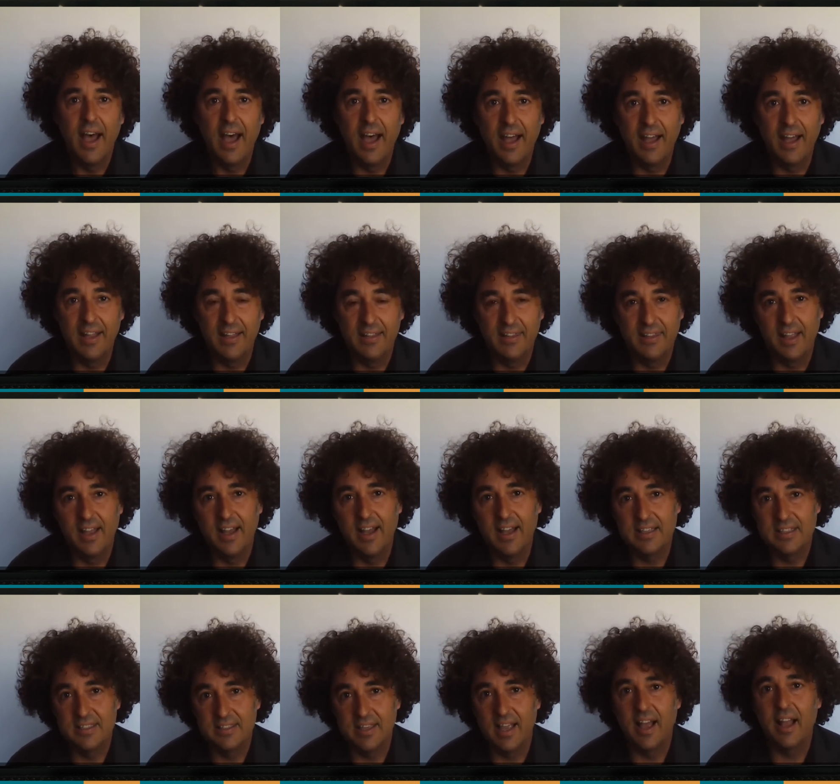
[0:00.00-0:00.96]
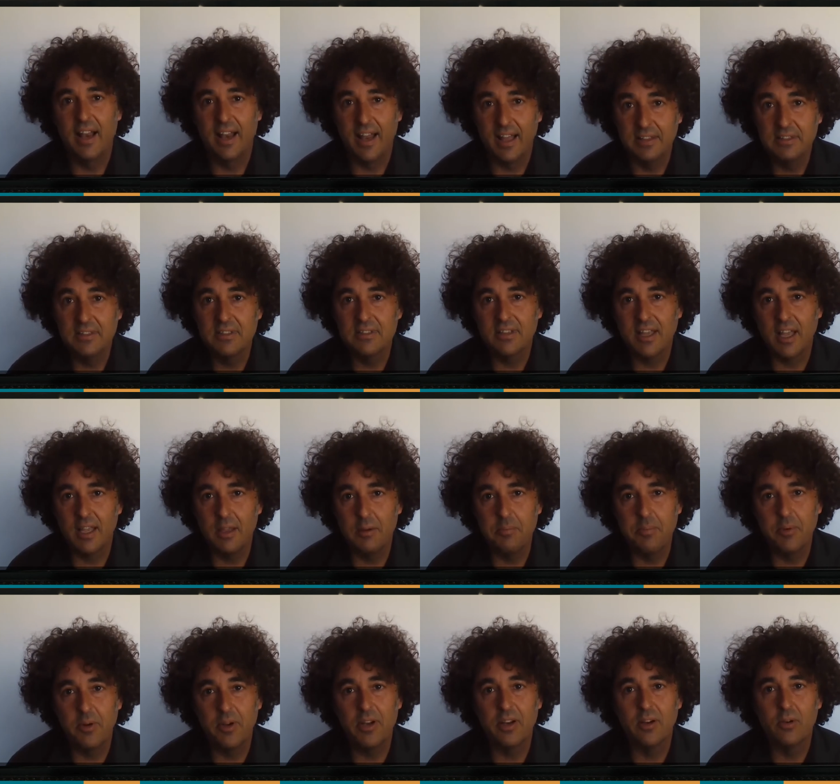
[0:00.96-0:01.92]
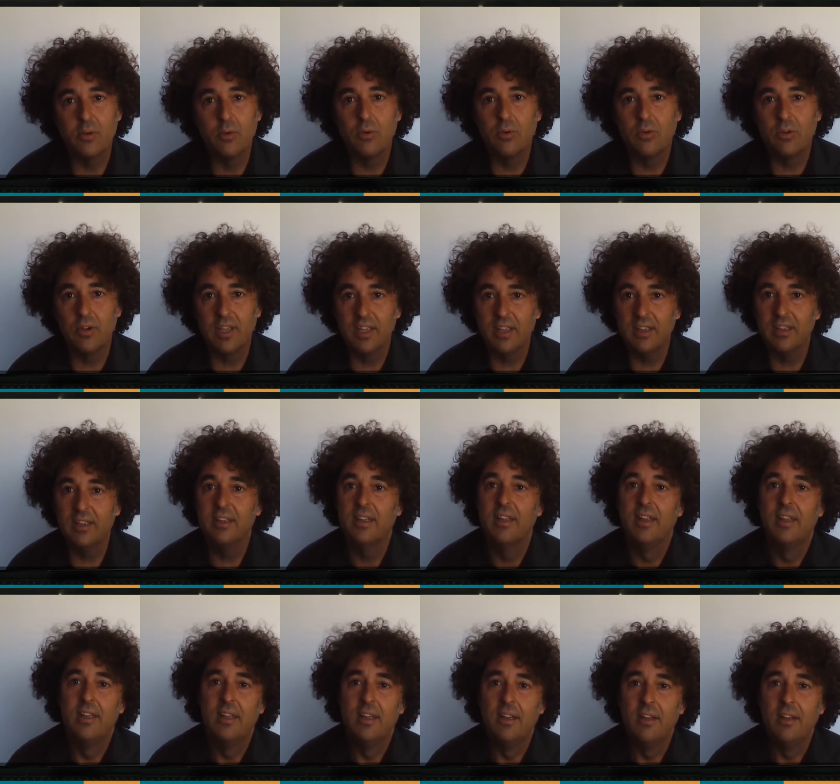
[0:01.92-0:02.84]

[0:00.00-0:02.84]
and as a landscaper looking